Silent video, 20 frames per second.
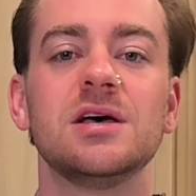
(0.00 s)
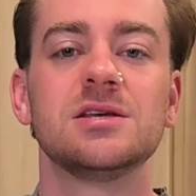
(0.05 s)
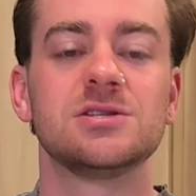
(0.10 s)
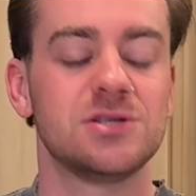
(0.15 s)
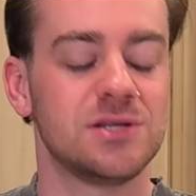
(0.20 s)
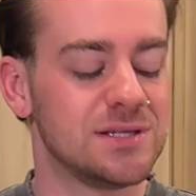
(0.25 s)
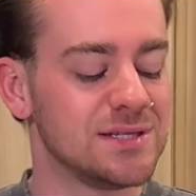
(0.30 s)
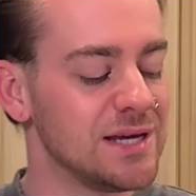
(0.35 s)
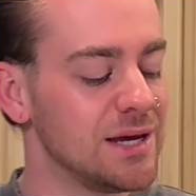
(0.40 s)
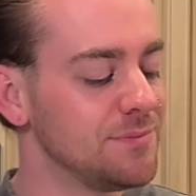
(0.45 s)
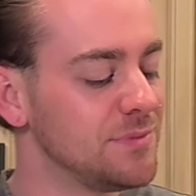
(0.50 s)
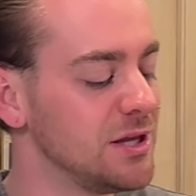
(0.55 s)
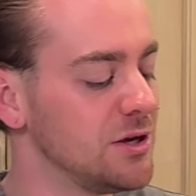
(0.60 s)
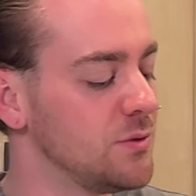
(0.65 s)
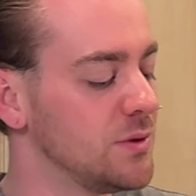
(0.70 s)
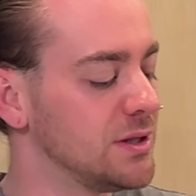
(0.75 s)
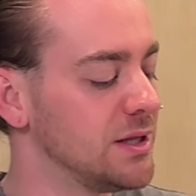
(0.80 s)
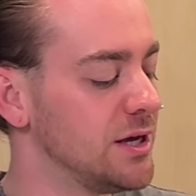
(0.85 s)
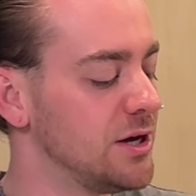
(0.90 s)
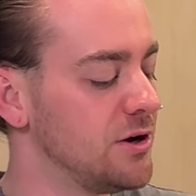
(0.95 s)
So the same
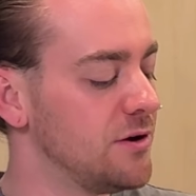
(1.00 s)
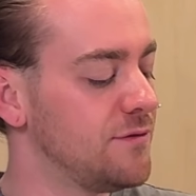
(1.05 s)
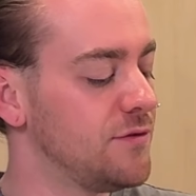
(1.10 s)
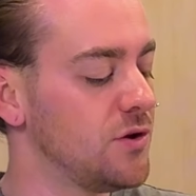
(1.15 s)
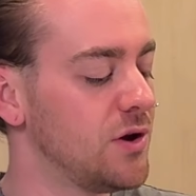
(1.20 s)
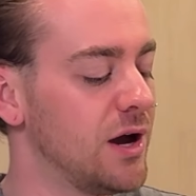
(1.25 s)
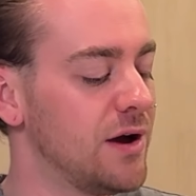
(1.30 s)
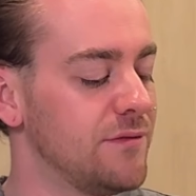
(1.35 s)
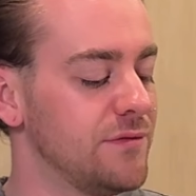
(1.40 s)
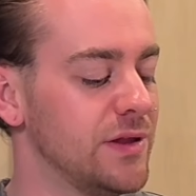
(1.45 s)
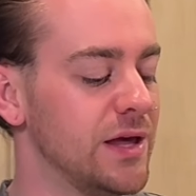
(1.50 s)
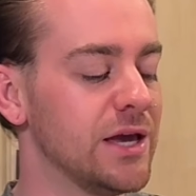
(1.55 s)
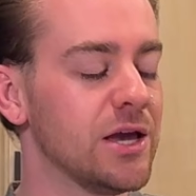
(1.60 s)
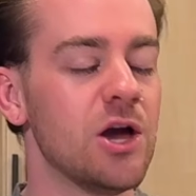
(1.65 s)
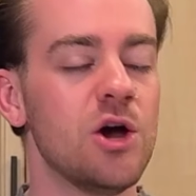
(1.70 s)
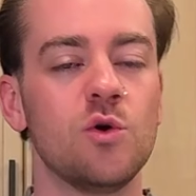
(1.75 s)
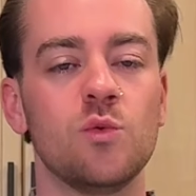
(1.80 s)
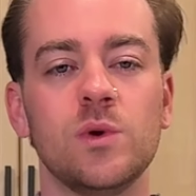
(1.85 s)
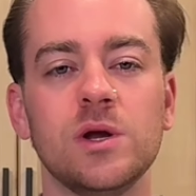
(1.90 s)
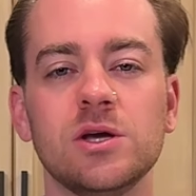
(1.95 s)
thing with here, if you have like
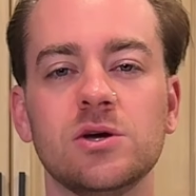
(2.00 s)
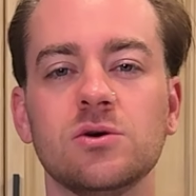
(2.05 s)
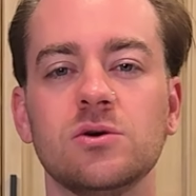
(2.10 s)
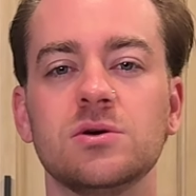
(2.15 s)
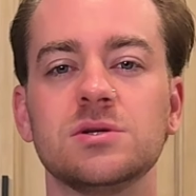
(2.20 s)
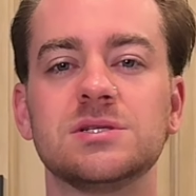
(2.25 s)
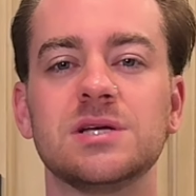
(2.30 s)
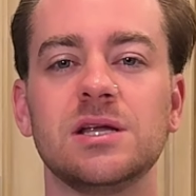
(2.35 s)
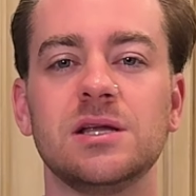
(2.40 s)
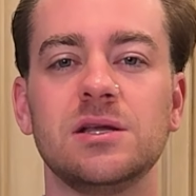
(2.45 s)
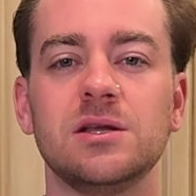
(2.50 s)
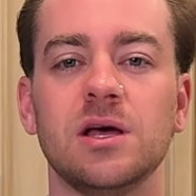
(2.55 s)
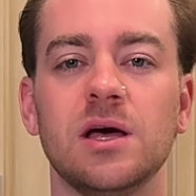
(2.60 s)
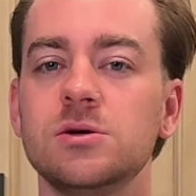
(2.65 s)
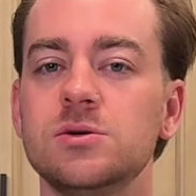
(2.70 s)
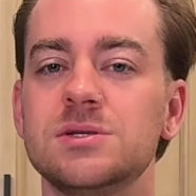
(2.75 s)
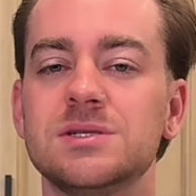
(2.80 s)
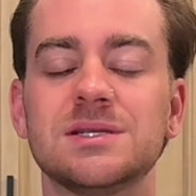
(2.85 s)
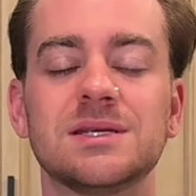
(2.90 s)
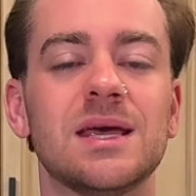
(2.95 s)
wrinkles and
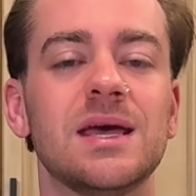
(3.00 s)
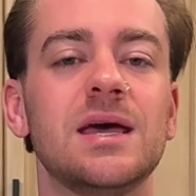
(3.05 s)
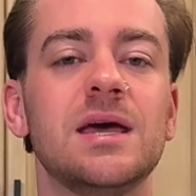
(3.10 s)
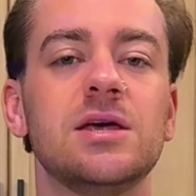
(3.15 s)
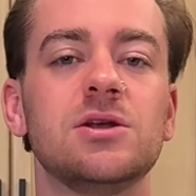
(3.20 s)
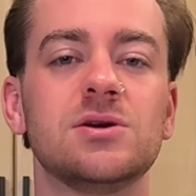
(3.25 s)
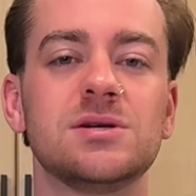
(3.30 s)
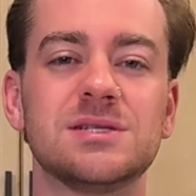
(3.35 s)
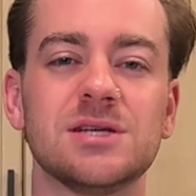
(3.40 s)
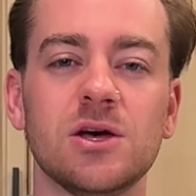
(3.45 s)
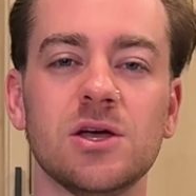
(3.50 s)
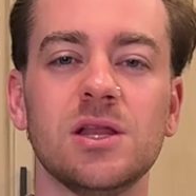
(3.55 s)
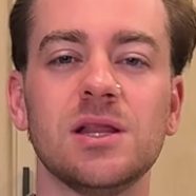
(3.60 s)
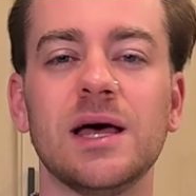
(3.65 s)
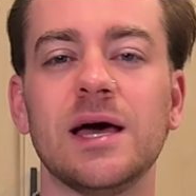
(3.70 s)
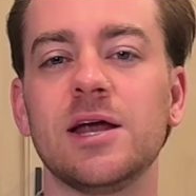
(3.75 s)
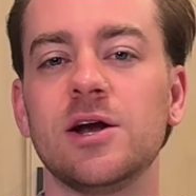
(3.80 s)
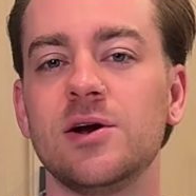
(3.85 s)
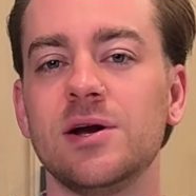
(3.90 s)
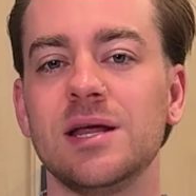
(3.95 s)
loose skin or
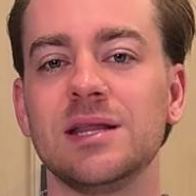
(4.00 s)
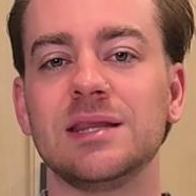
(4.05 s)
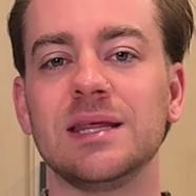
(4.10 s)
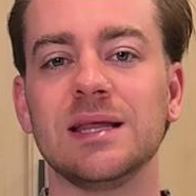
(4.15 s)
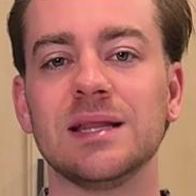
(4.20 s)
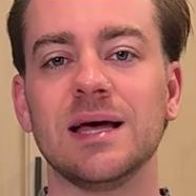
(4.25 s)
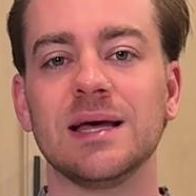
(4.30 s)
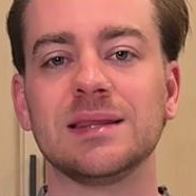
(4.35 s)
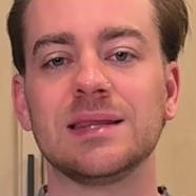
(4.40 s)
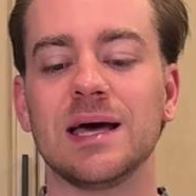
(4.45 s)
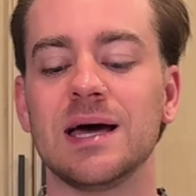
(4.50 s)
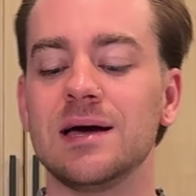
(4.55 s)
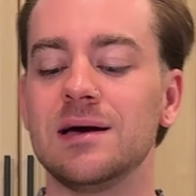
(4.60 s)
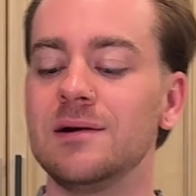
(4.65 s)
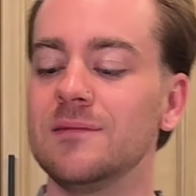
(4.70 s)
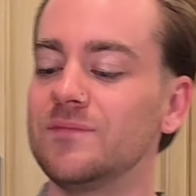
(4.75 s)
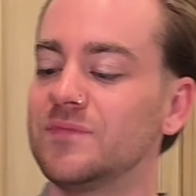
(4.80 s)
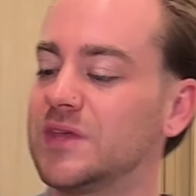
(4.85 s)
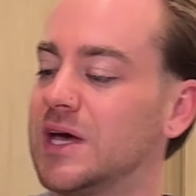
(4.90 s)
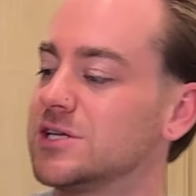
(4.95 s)
cellulite or anything like
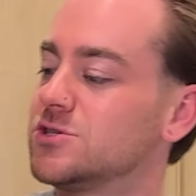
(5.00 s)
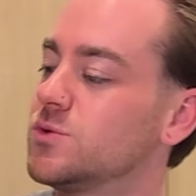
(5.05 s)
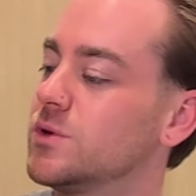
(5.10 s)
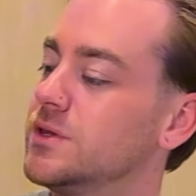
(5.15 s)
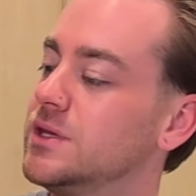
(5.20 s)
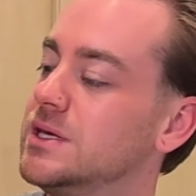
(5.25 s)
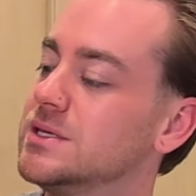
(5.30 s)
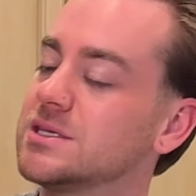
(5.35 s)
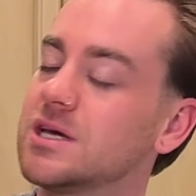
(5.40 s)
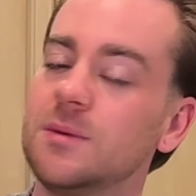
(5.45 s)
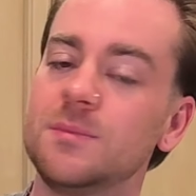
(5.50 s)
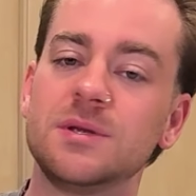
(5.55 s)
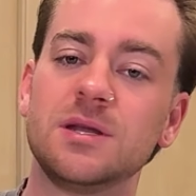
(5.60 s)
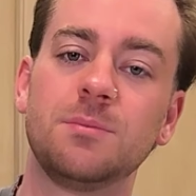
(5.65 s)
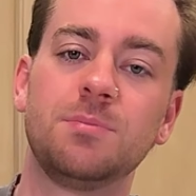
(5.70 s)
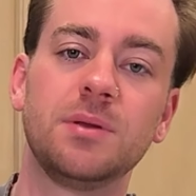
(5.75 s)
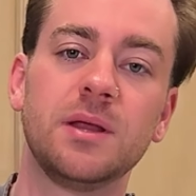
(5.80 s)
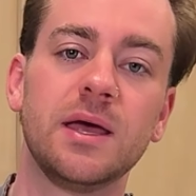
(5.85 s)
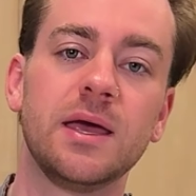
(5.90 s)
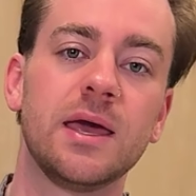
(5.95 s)
that, that's where these come into
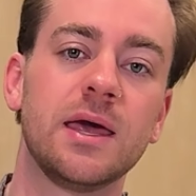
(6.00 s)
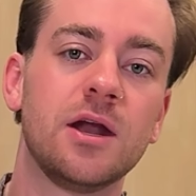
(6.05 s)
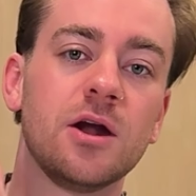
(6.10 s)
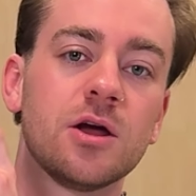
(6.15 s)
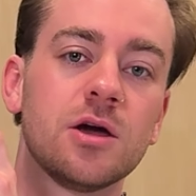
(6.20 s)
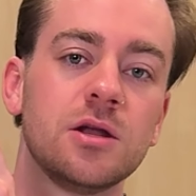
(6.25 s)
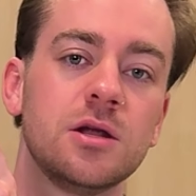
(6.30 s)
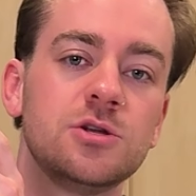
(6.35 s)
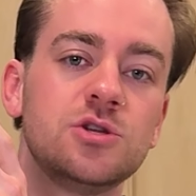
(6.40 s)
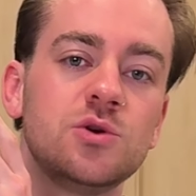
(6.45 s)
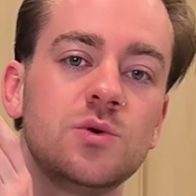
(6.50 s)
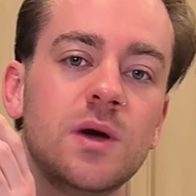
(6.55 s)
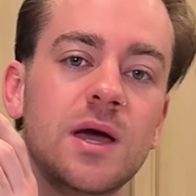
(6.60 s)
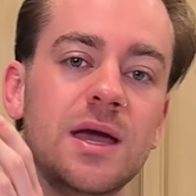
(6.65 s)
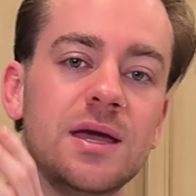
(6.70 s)
play and are gonna do